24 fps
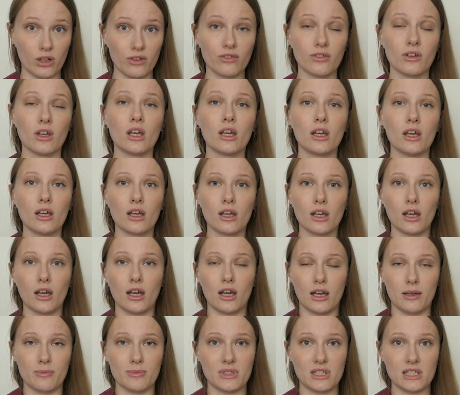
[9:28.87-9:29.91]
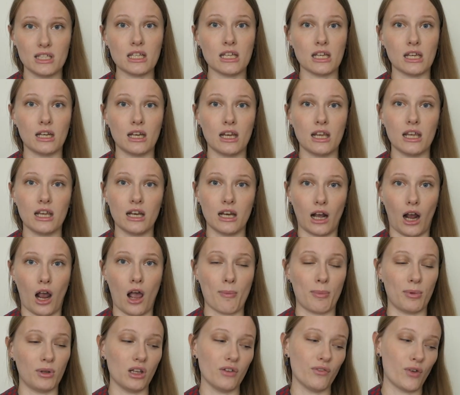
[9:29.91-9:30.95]
of seen in a
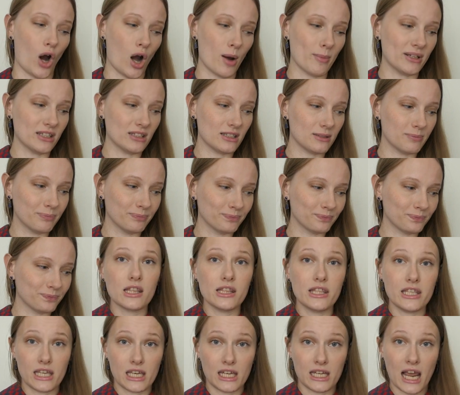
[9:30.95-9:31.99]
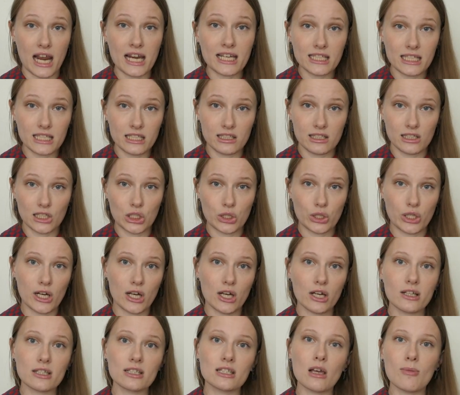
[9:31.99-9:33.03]
couple of garments. The 19th century
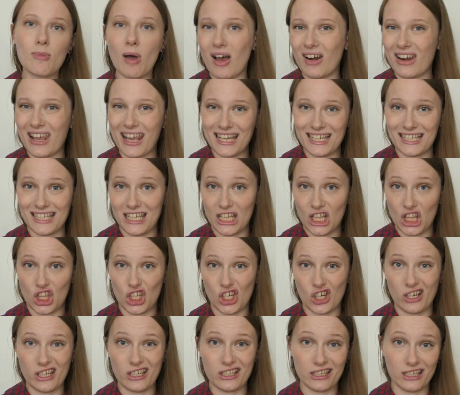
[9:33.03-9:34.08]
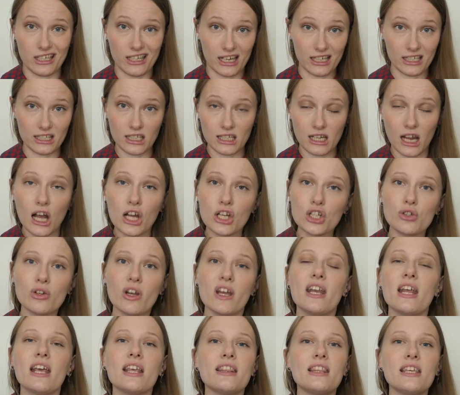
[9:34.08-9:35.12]
hooks, about 1830 to
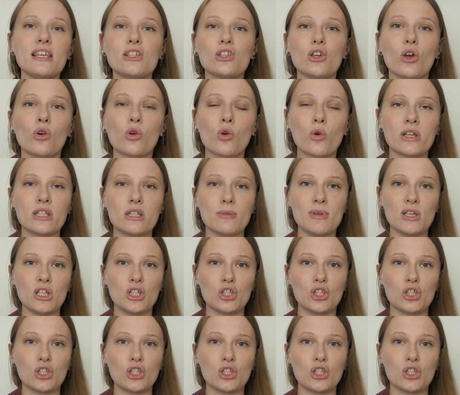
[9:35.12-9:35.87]
1900, these are going to be